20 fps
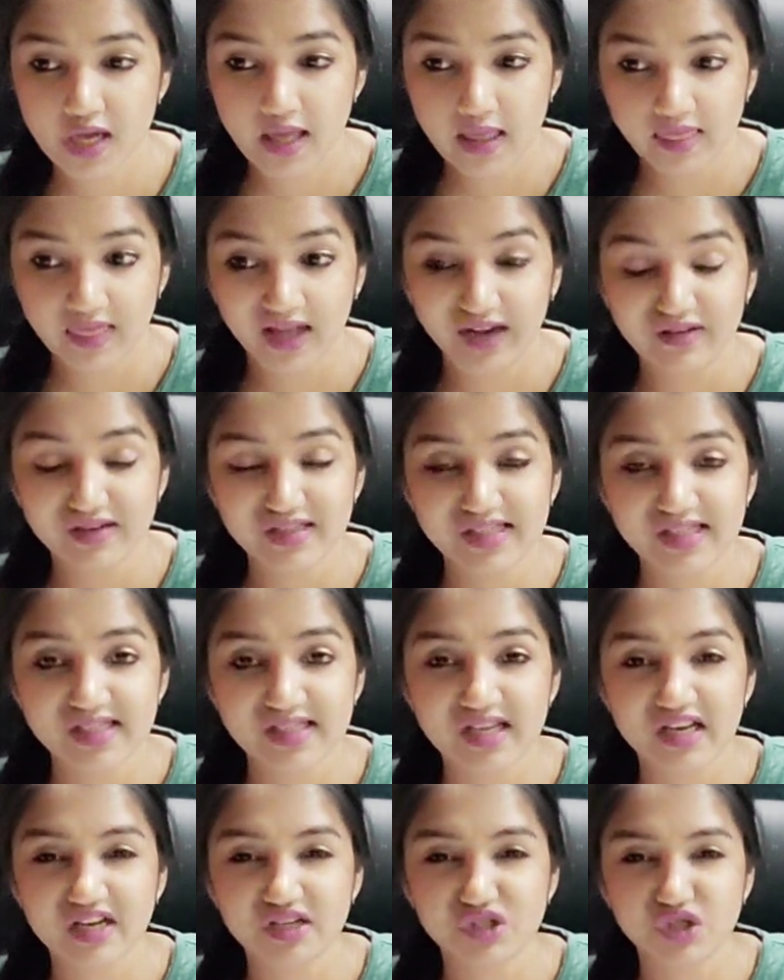There is this
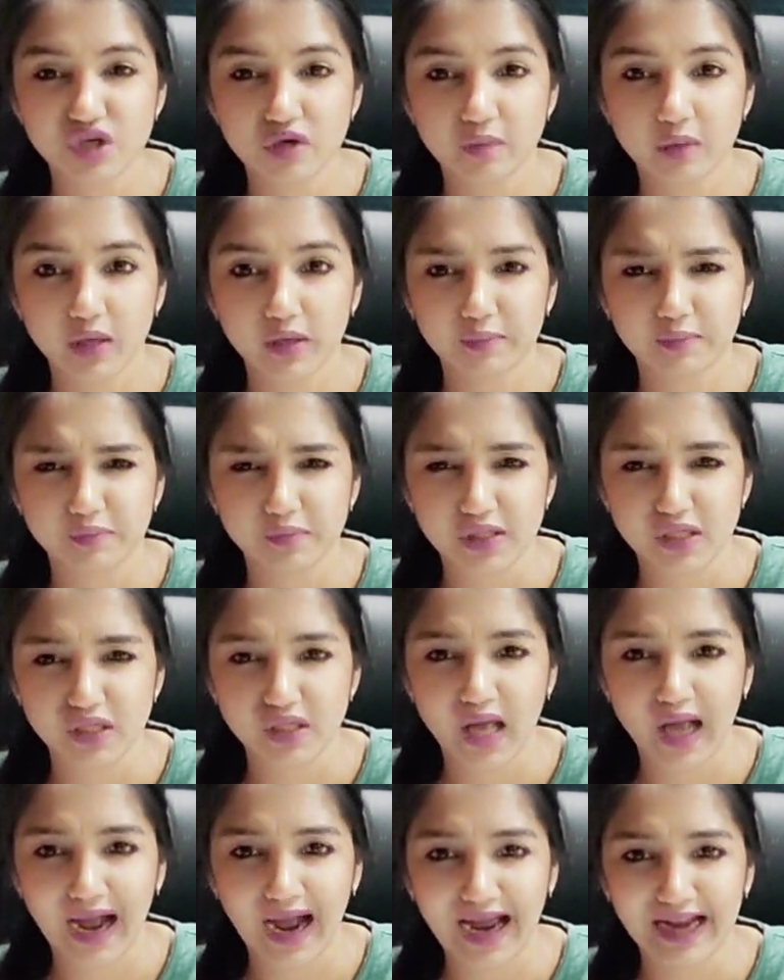energy about being
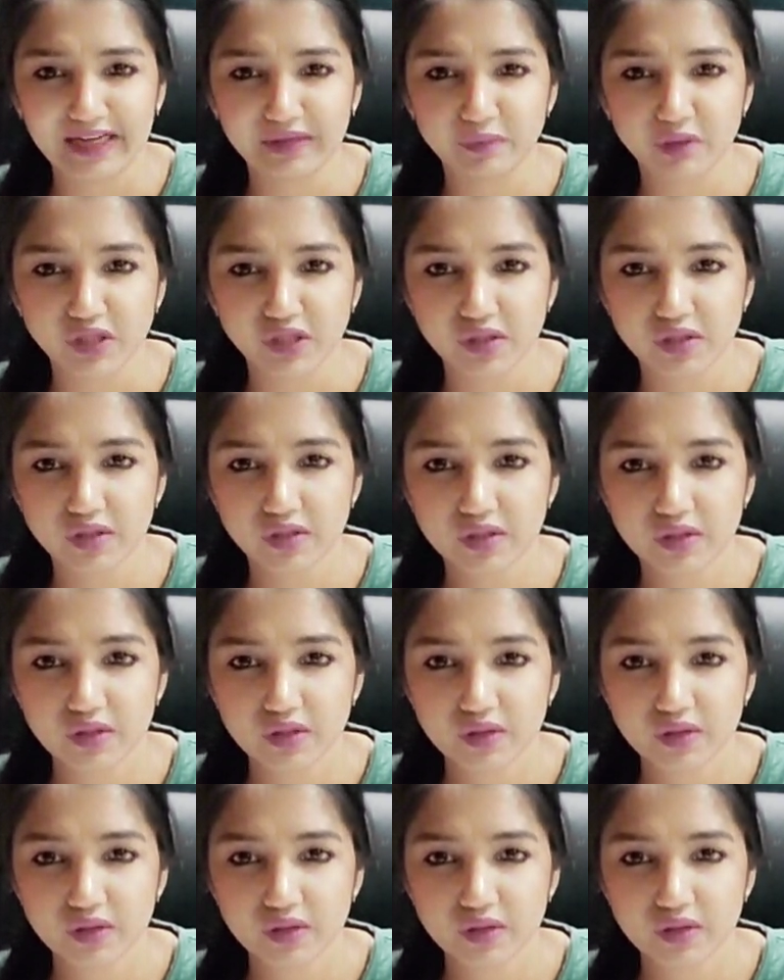adamant.